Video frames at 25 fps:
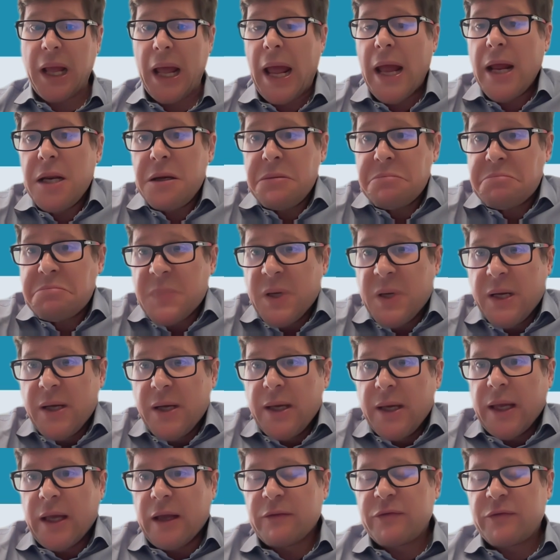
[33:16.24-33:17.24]
And
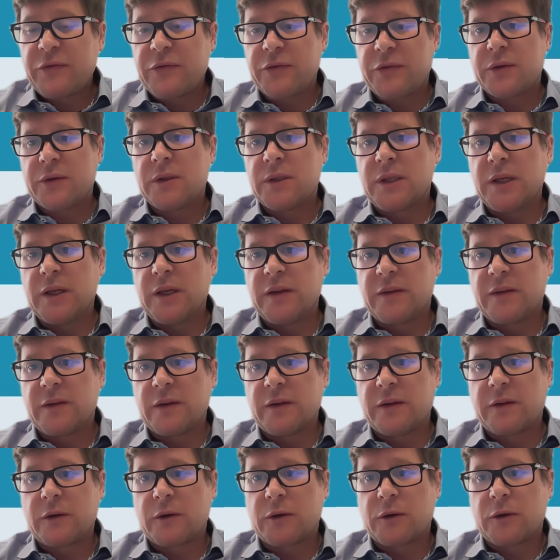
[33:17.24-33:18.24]
if this
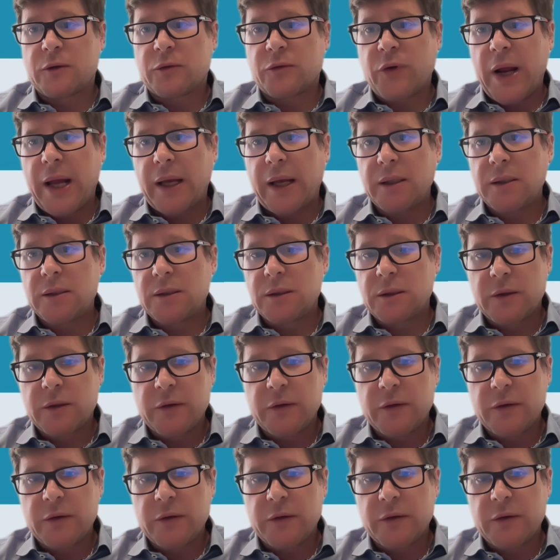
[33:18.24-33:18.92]
is correct,